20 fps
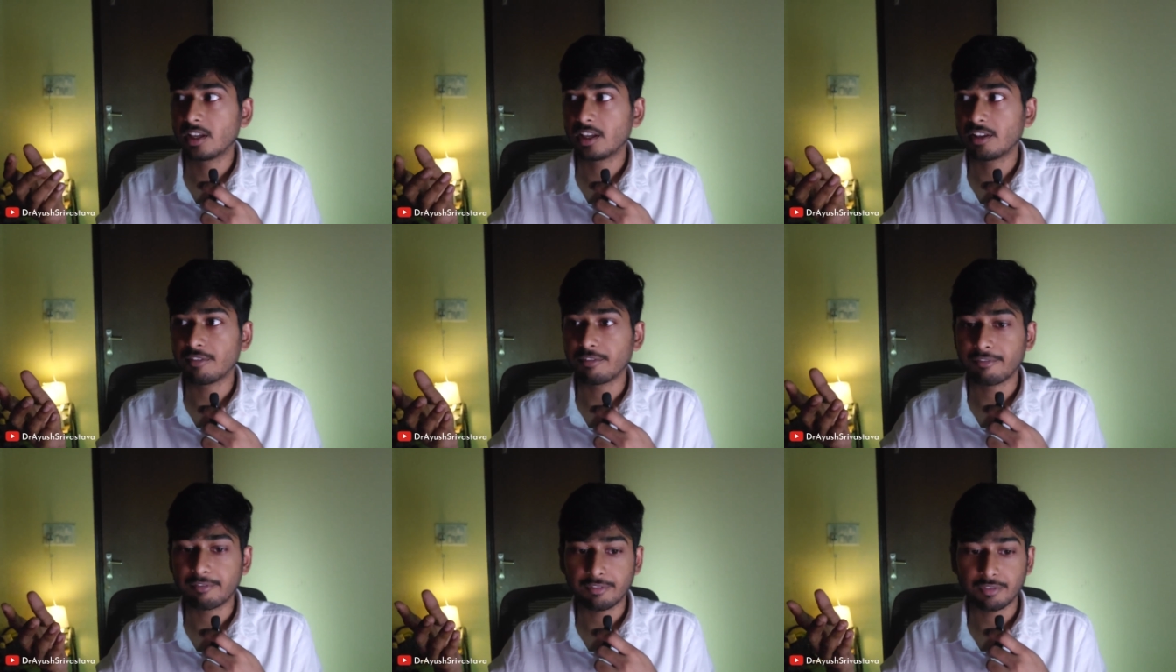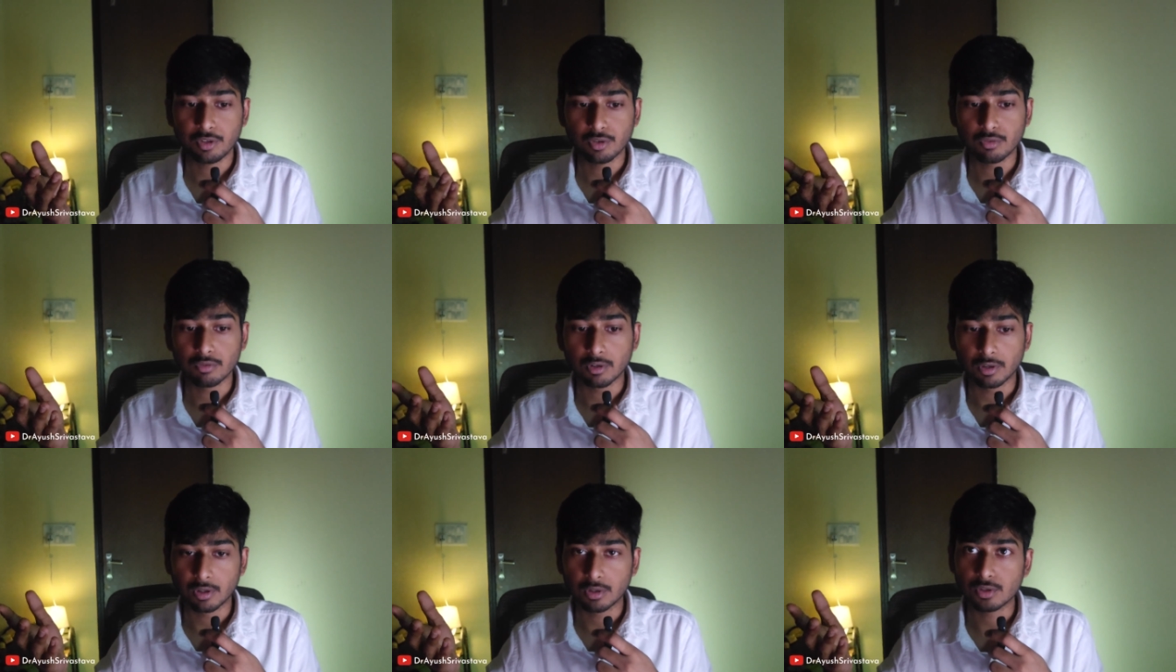if
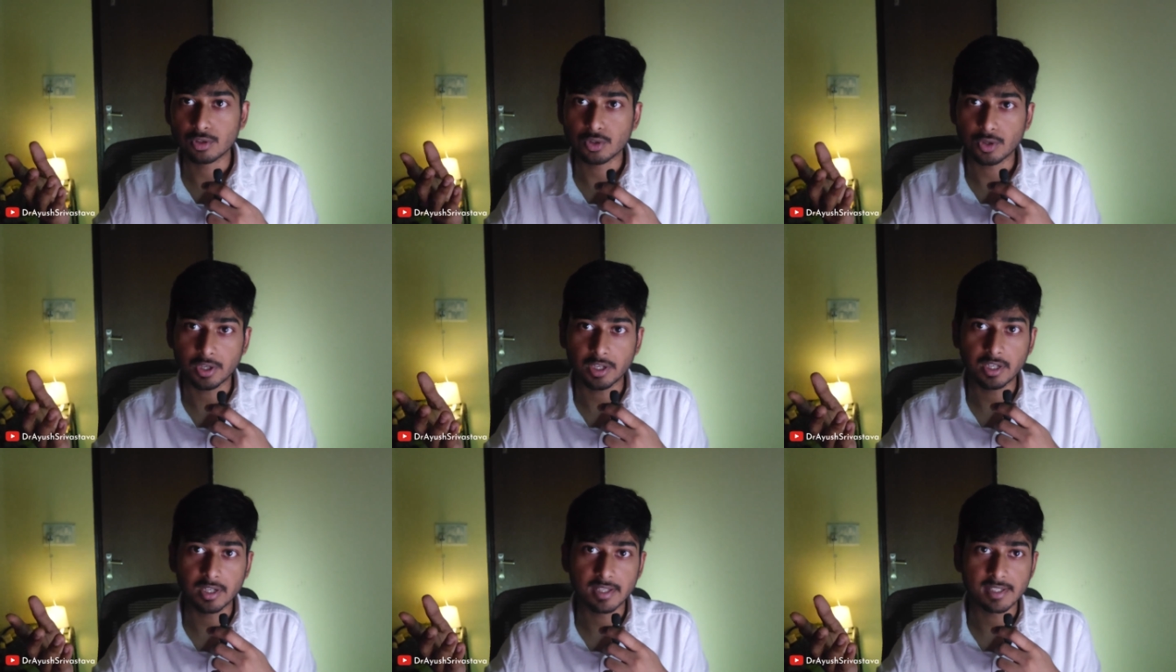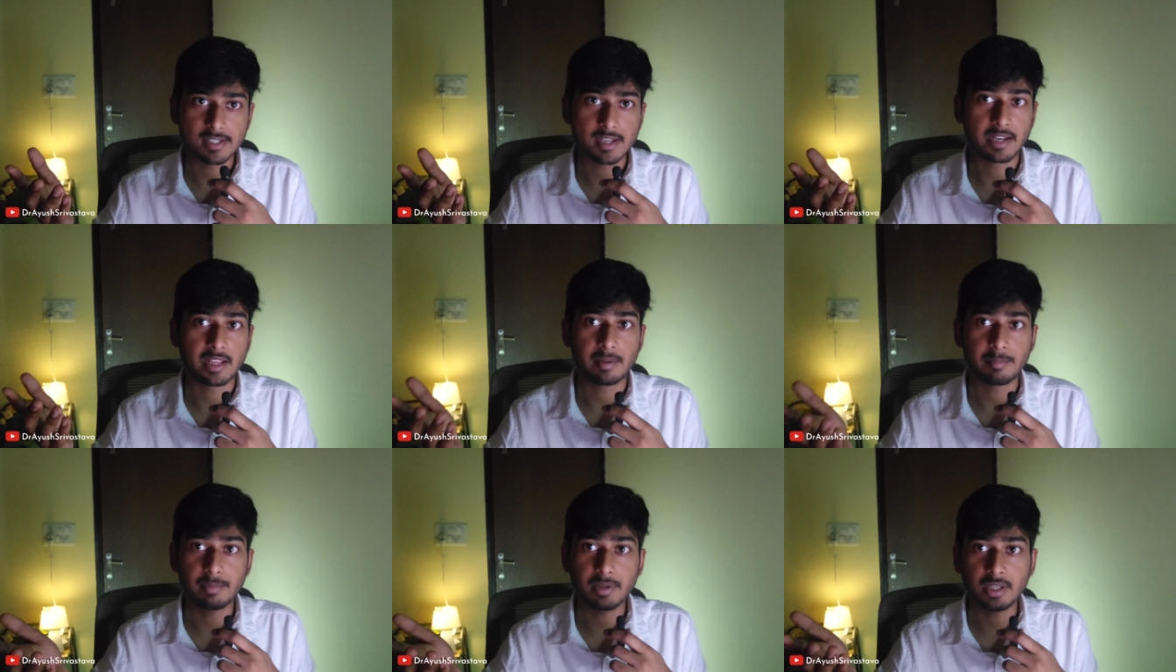you want to join as
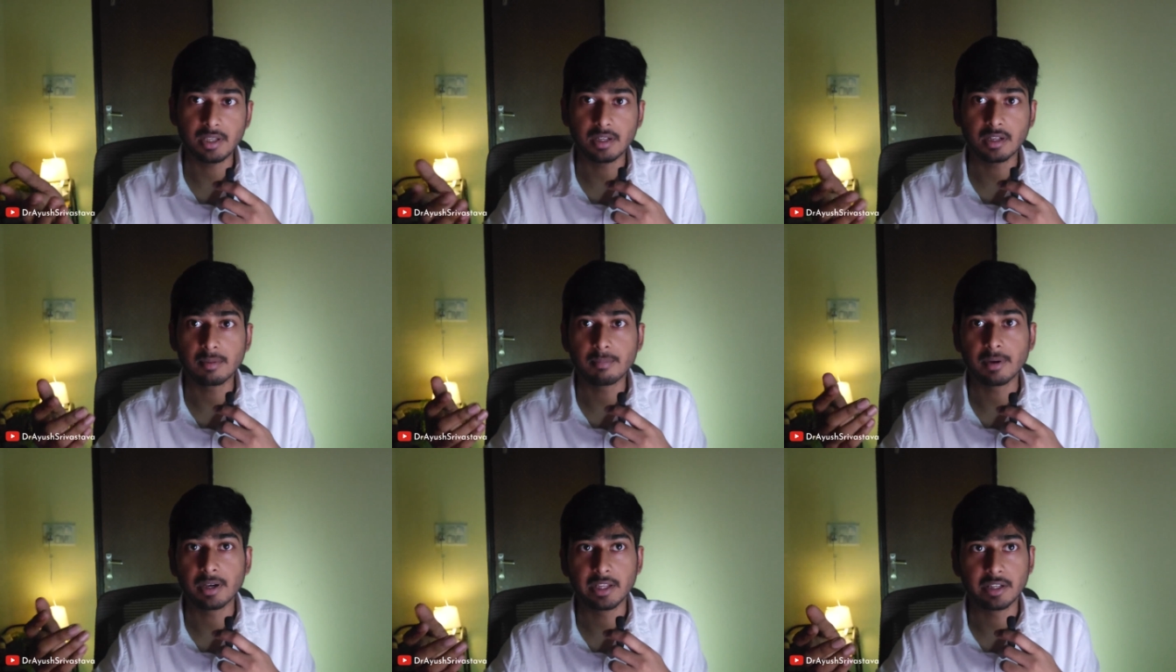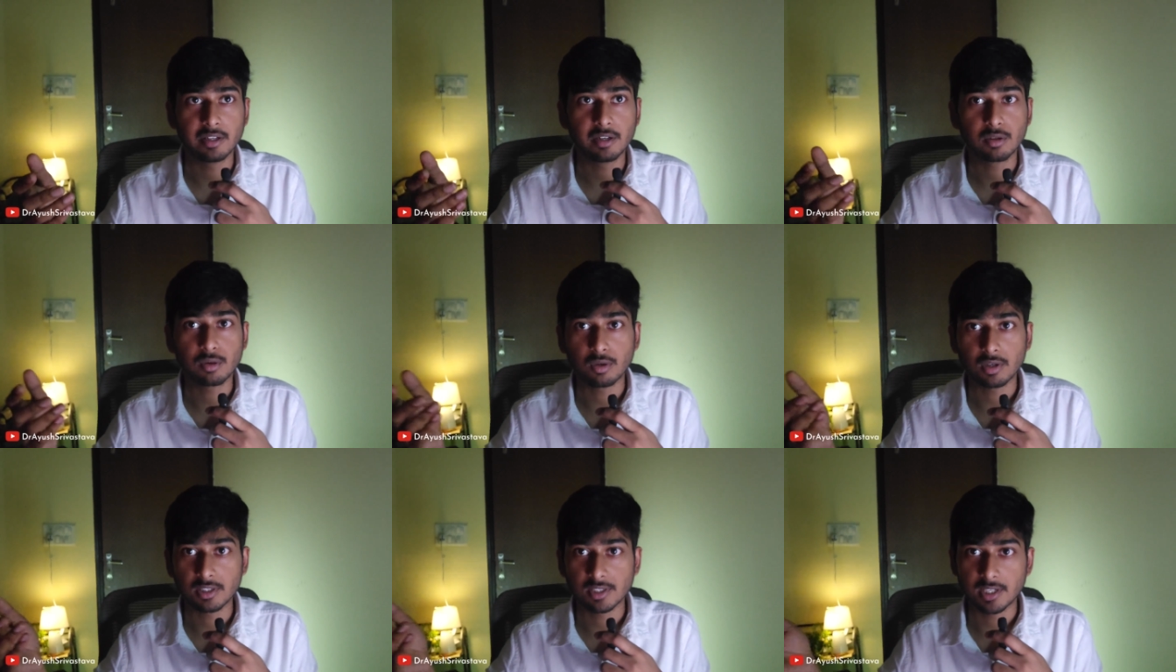an A P in a medical
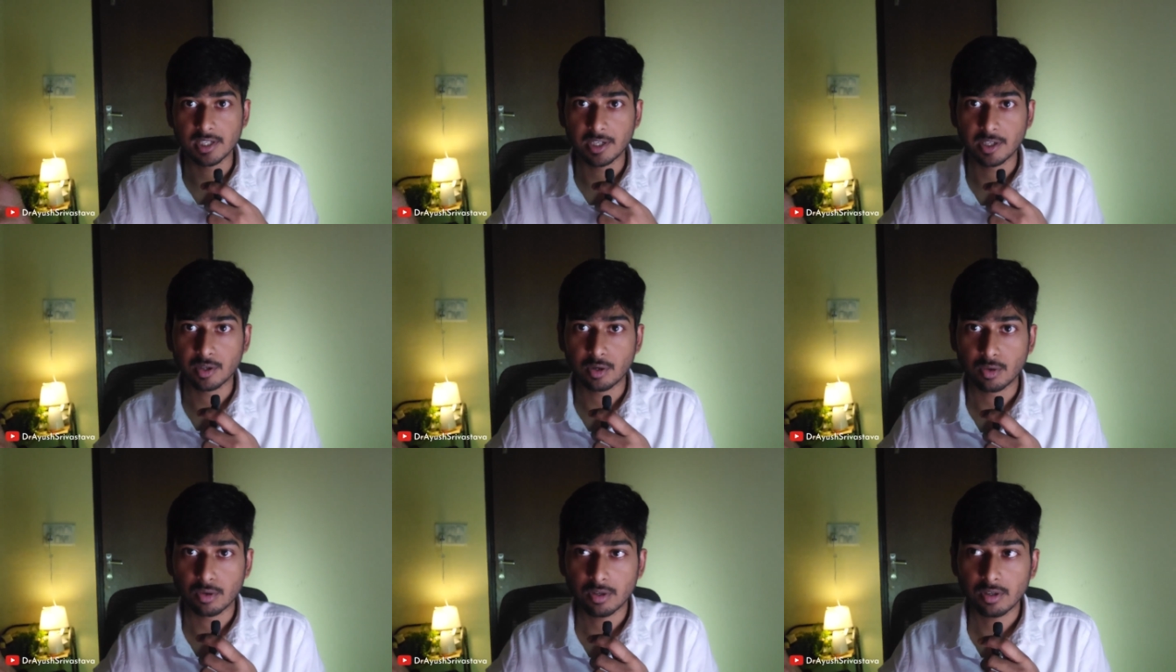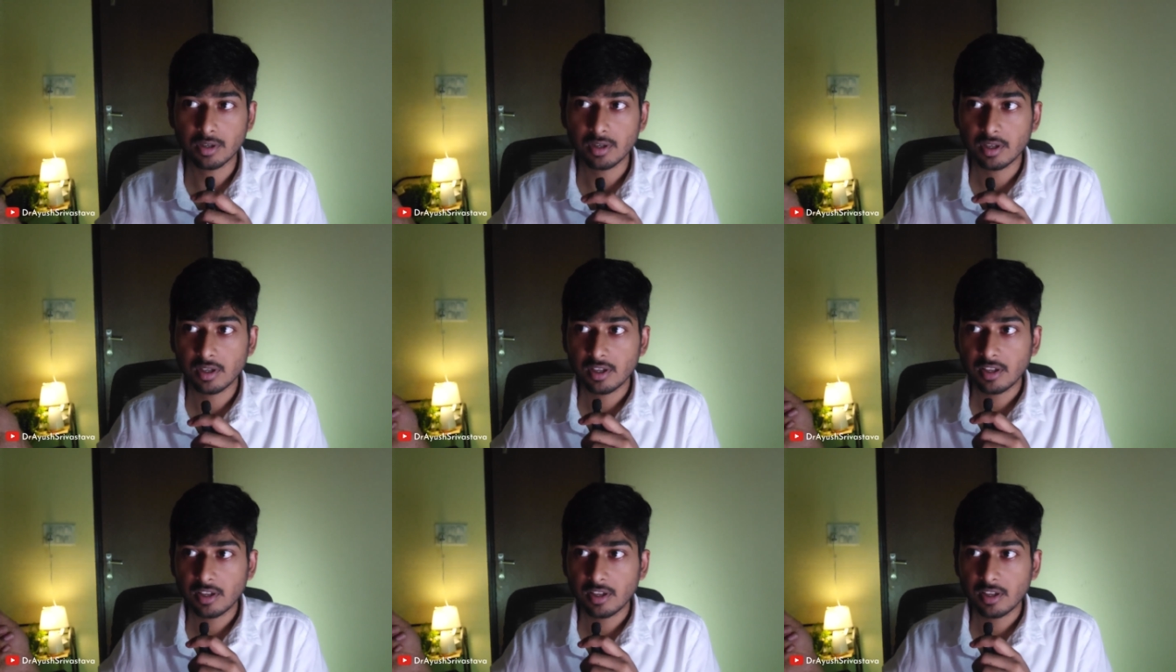college later on,